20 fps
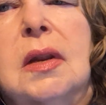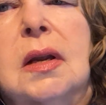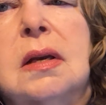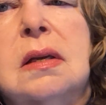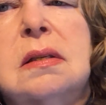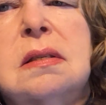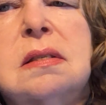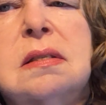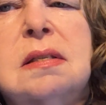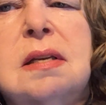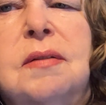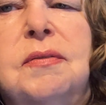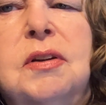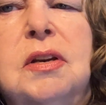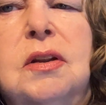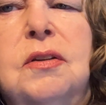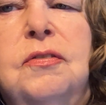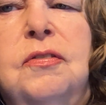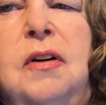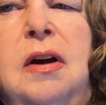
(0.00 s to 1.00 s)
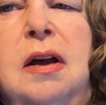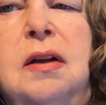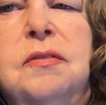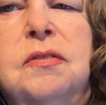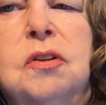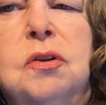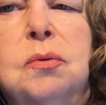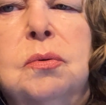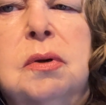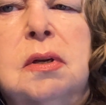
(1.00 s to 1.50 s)
75
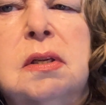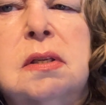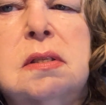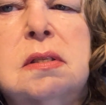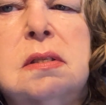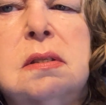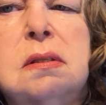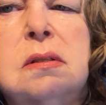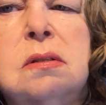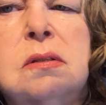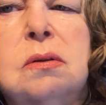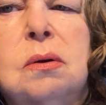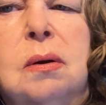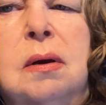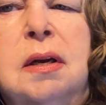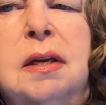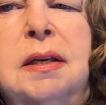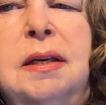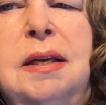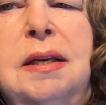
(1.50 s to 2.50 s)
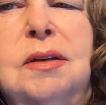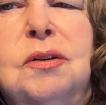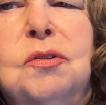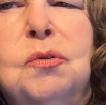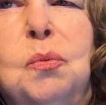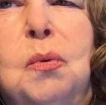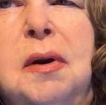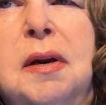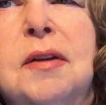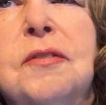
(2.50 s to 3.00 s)
units, so I need
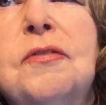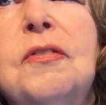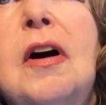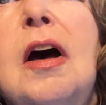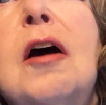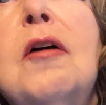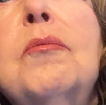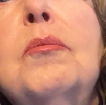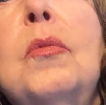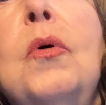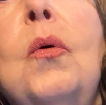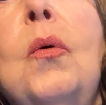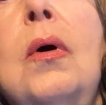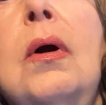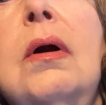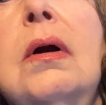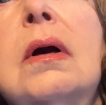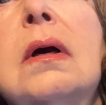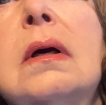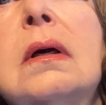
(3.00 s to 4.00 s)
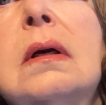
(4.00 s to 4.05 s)
25 more.